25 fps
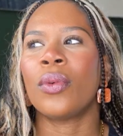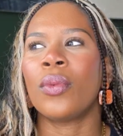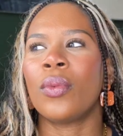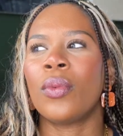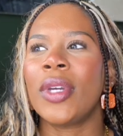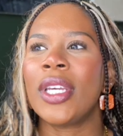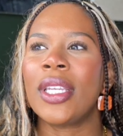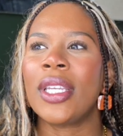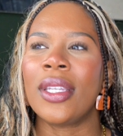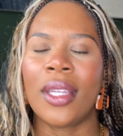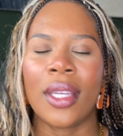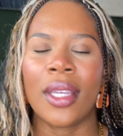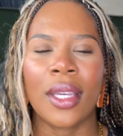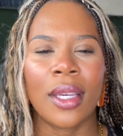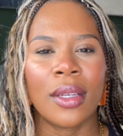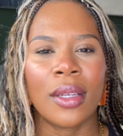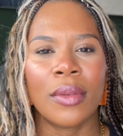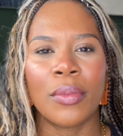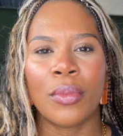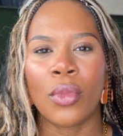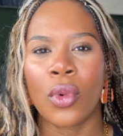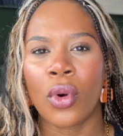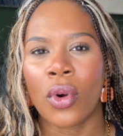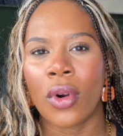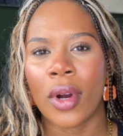We need
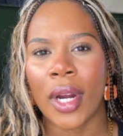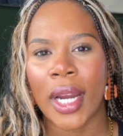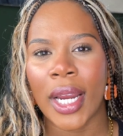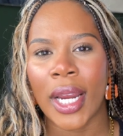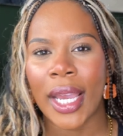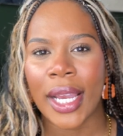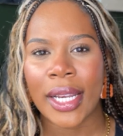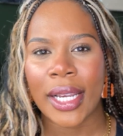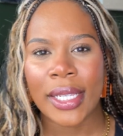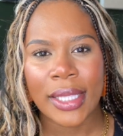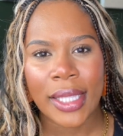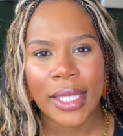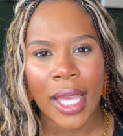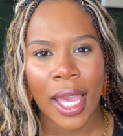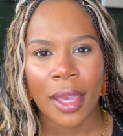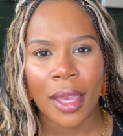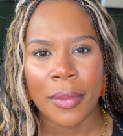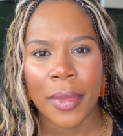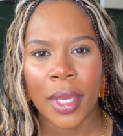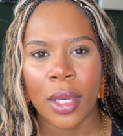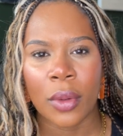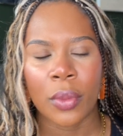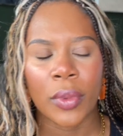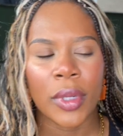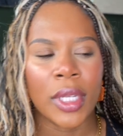more
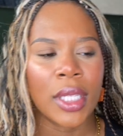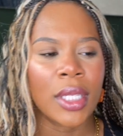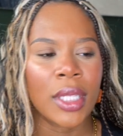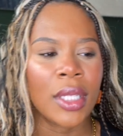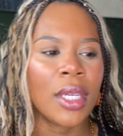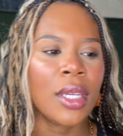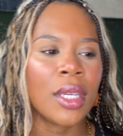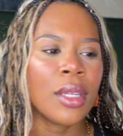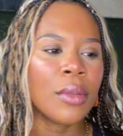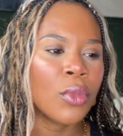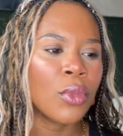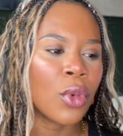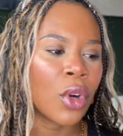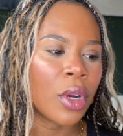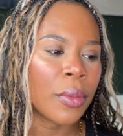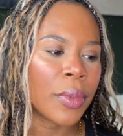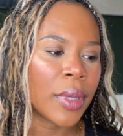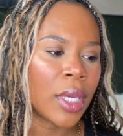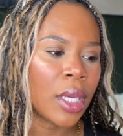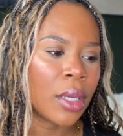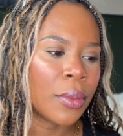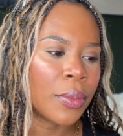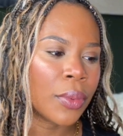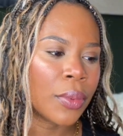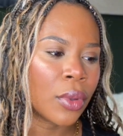excitement. We need more
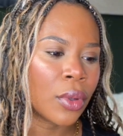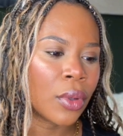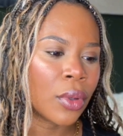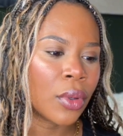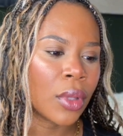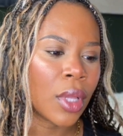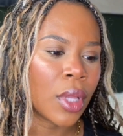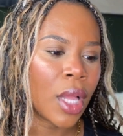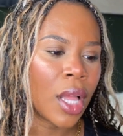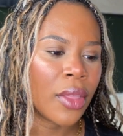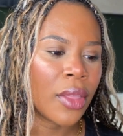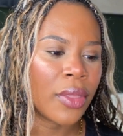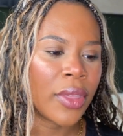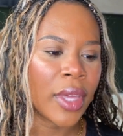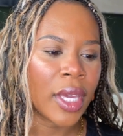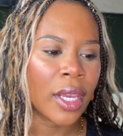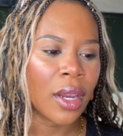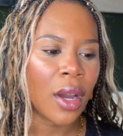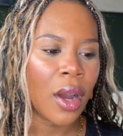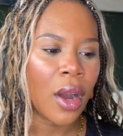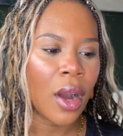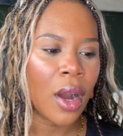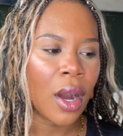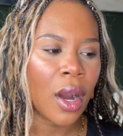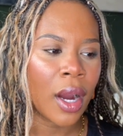people
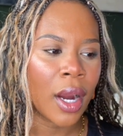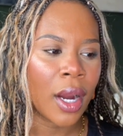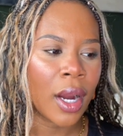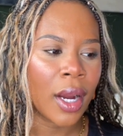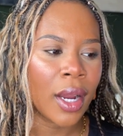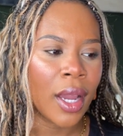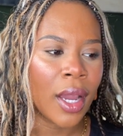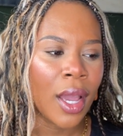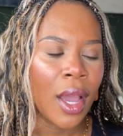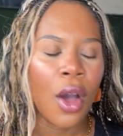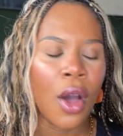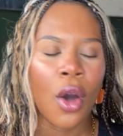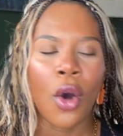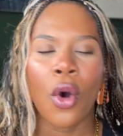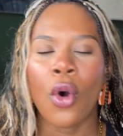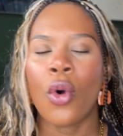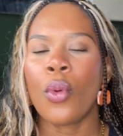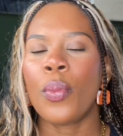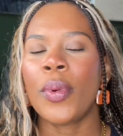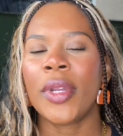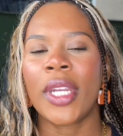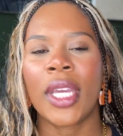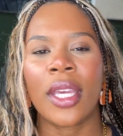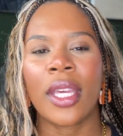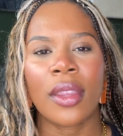that are
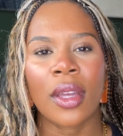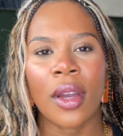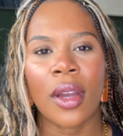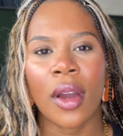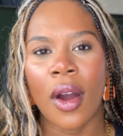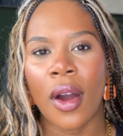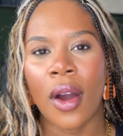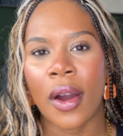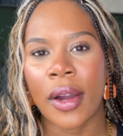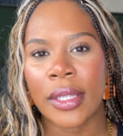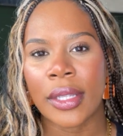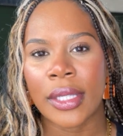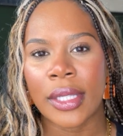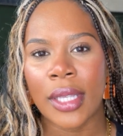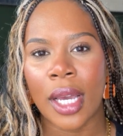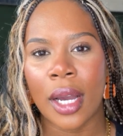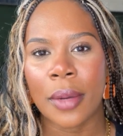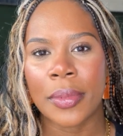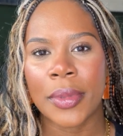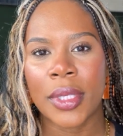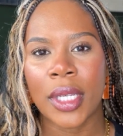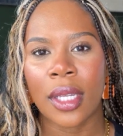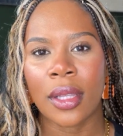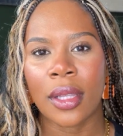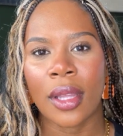opening their hearts
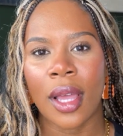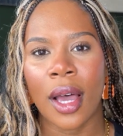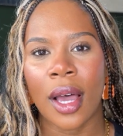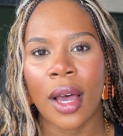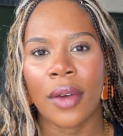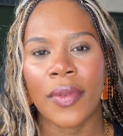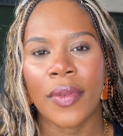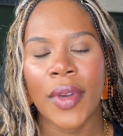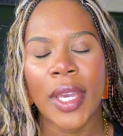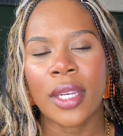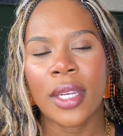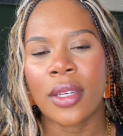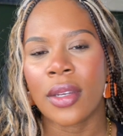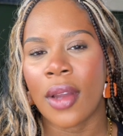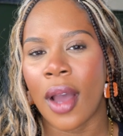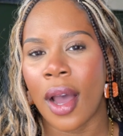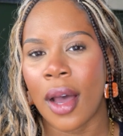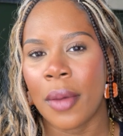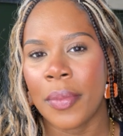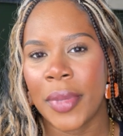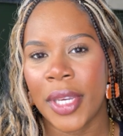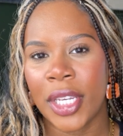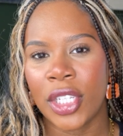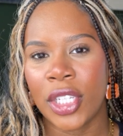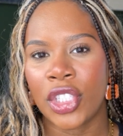up to love and
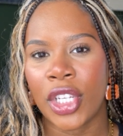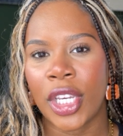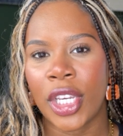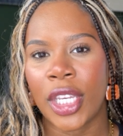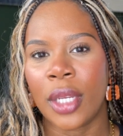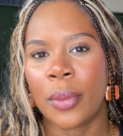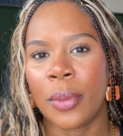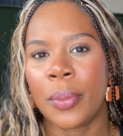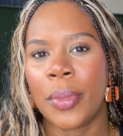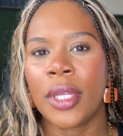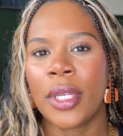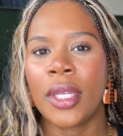not being jaded.